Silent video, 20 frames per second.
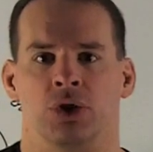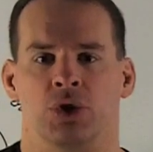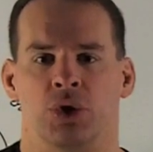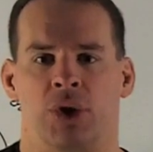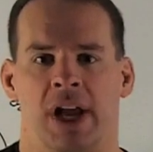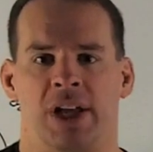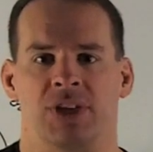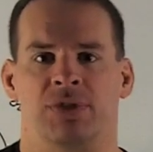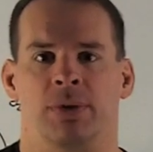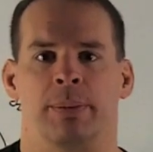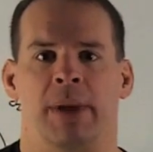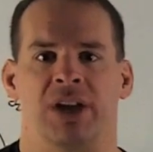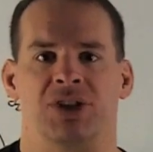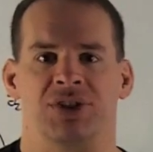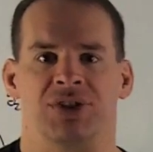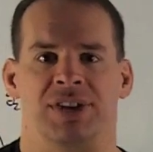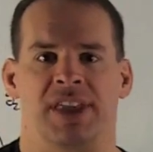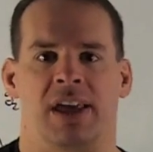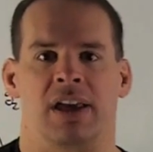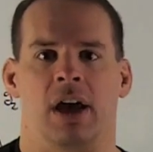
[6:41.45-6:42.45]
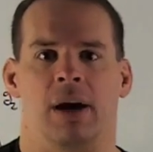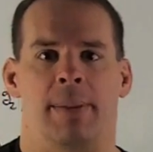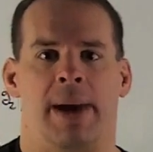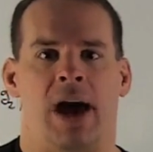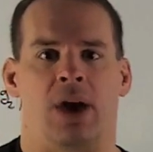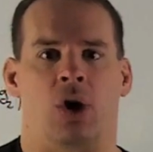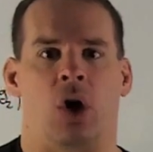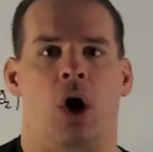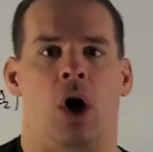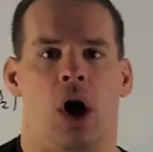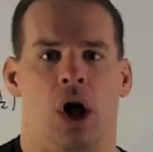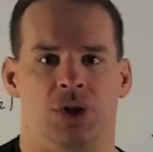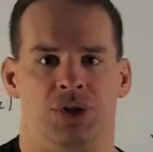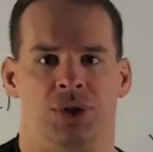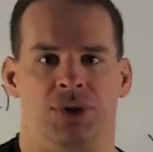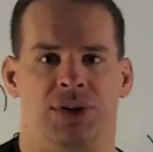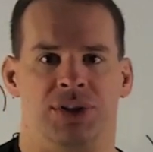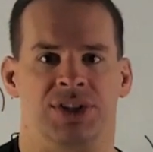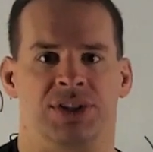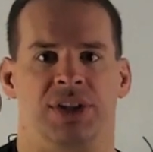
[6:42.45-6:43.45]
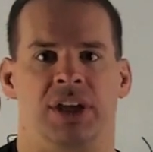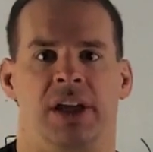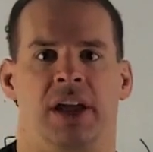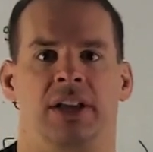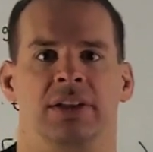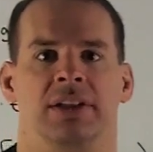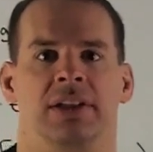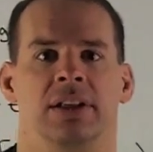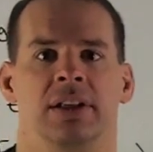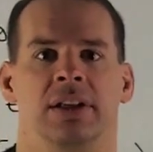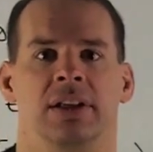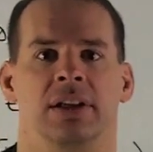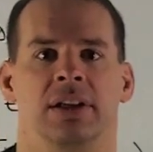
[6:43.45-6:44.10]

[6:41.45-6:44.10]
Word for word: the transformations that come out are also distinct.